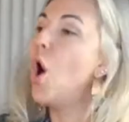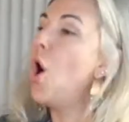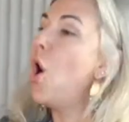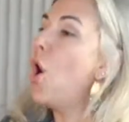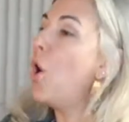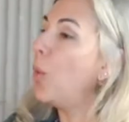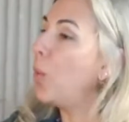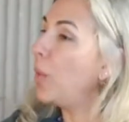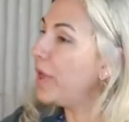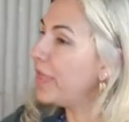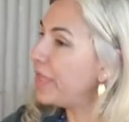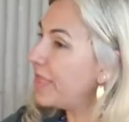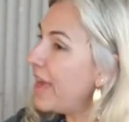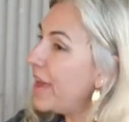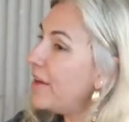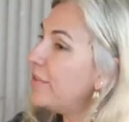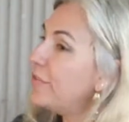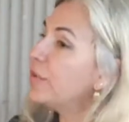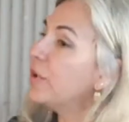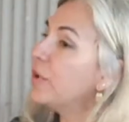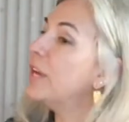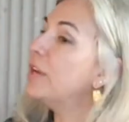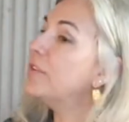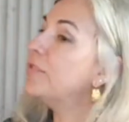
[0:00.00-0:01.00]
With
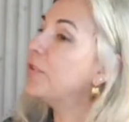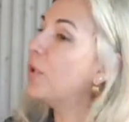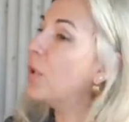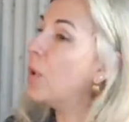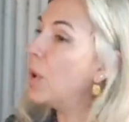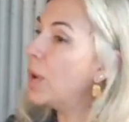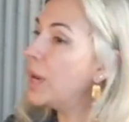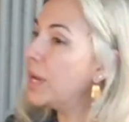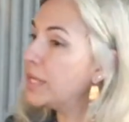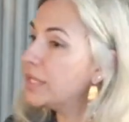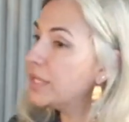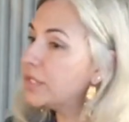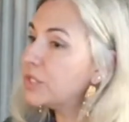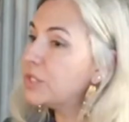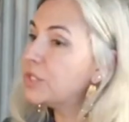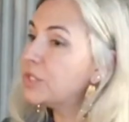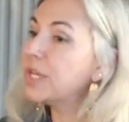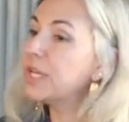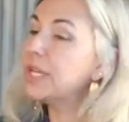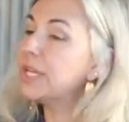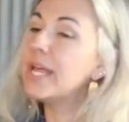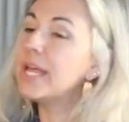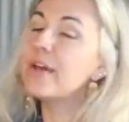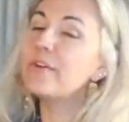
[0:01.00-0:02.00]
every voice
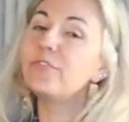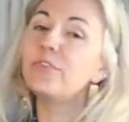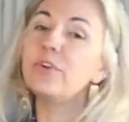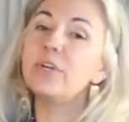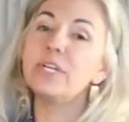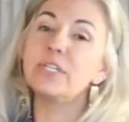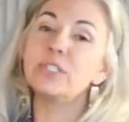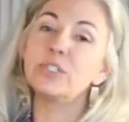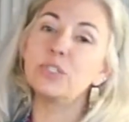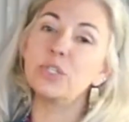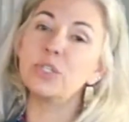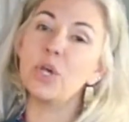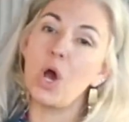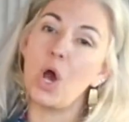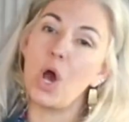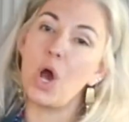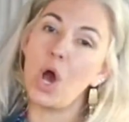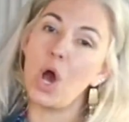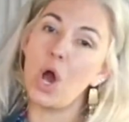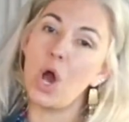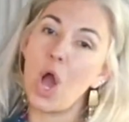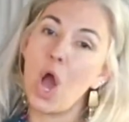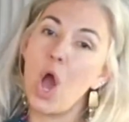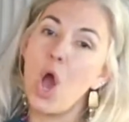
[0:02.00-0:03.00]
and every
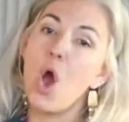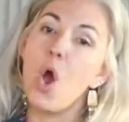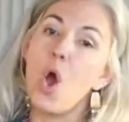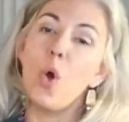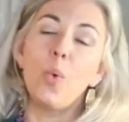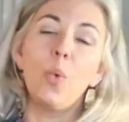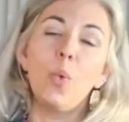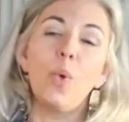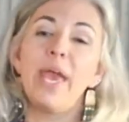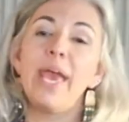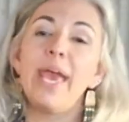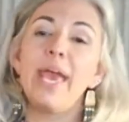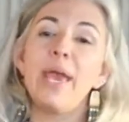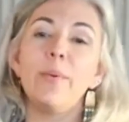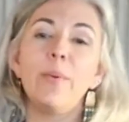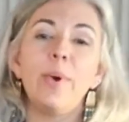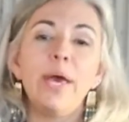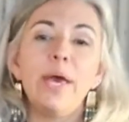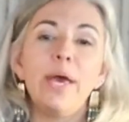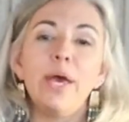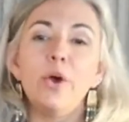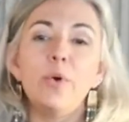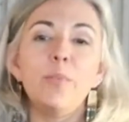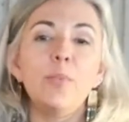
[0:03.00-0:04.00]
song, we
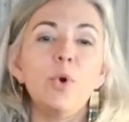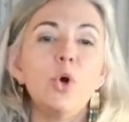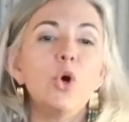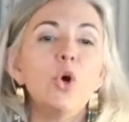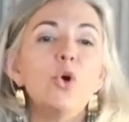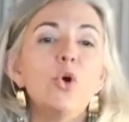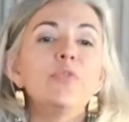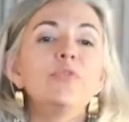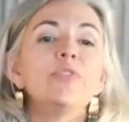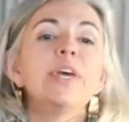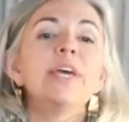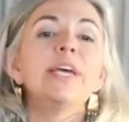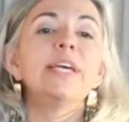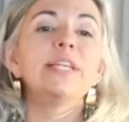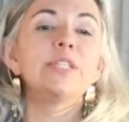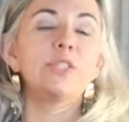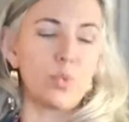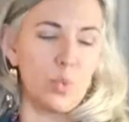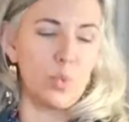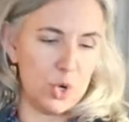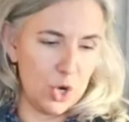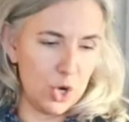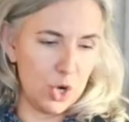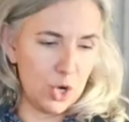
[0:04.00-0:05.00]
will move this
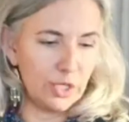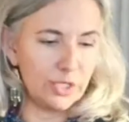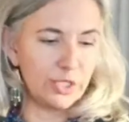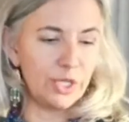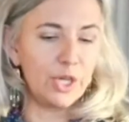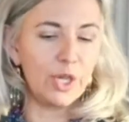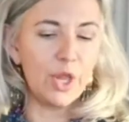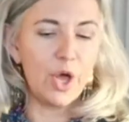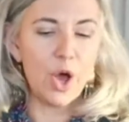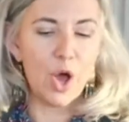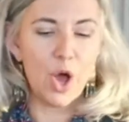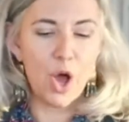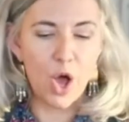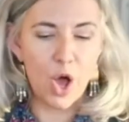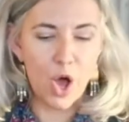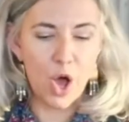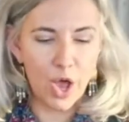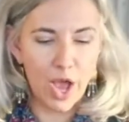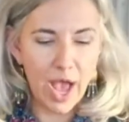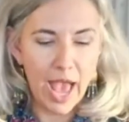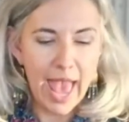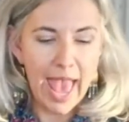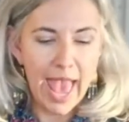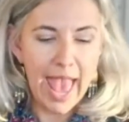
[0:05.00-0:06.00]
world
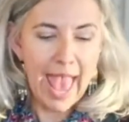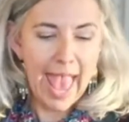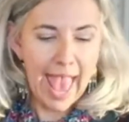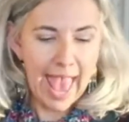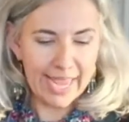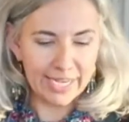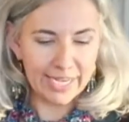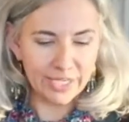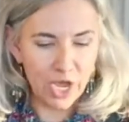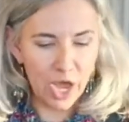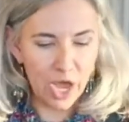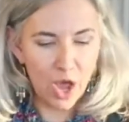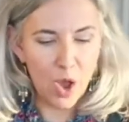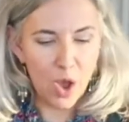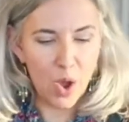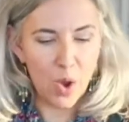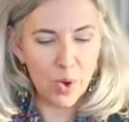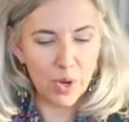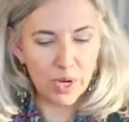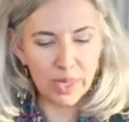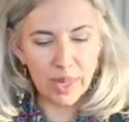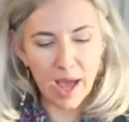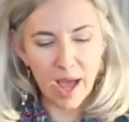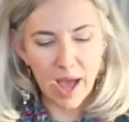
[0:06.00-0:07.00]
along, and our
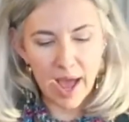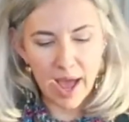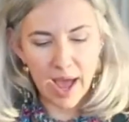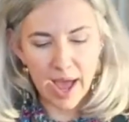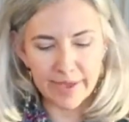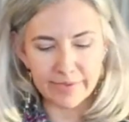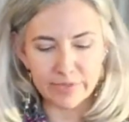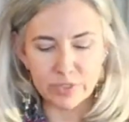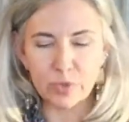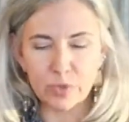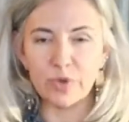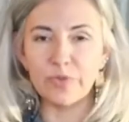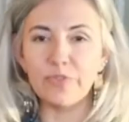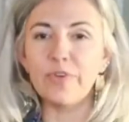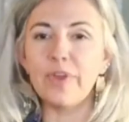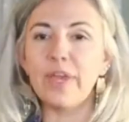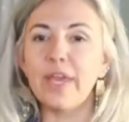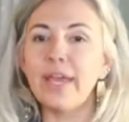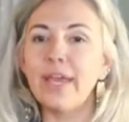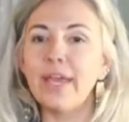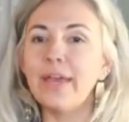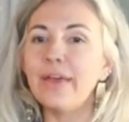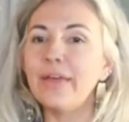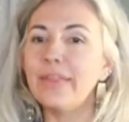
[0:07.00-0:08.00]
lives will
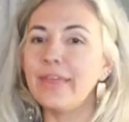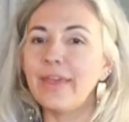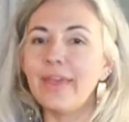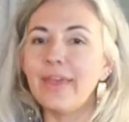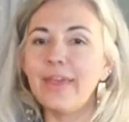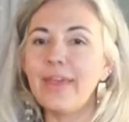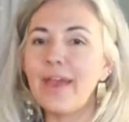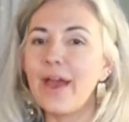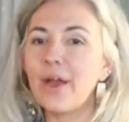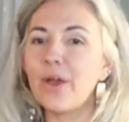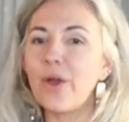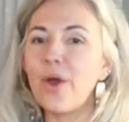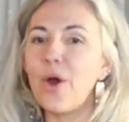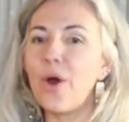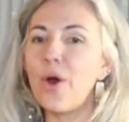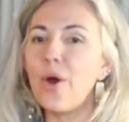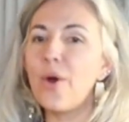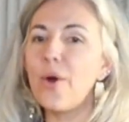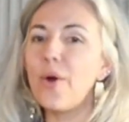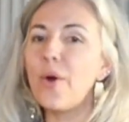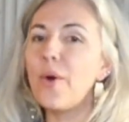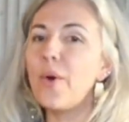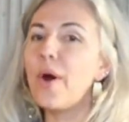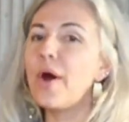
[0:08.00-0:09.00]
feel the
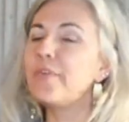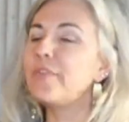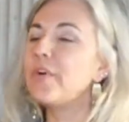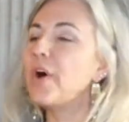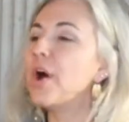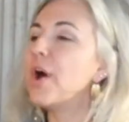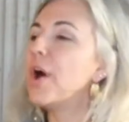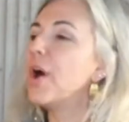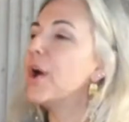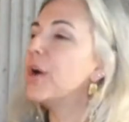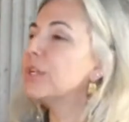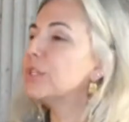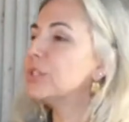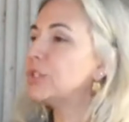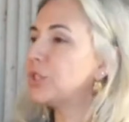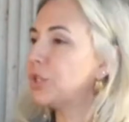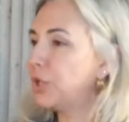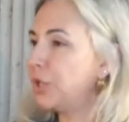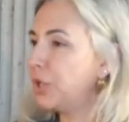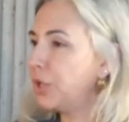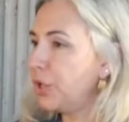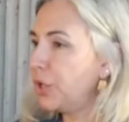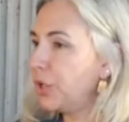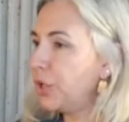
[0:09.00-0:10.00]
echo of our
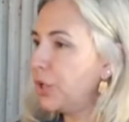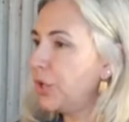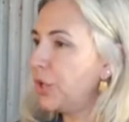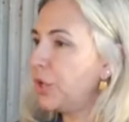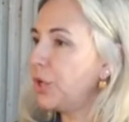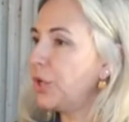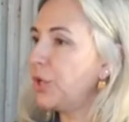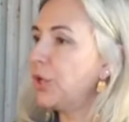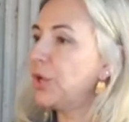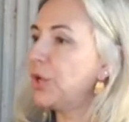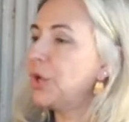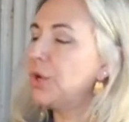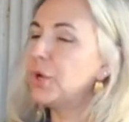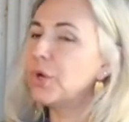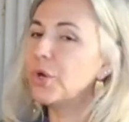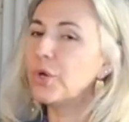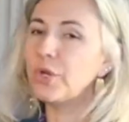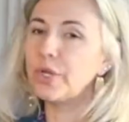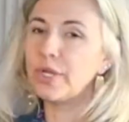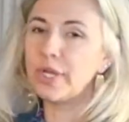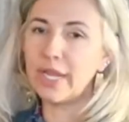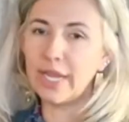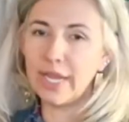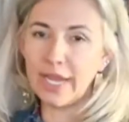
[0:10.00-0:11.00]

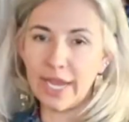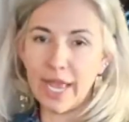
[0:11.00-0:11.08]
turning.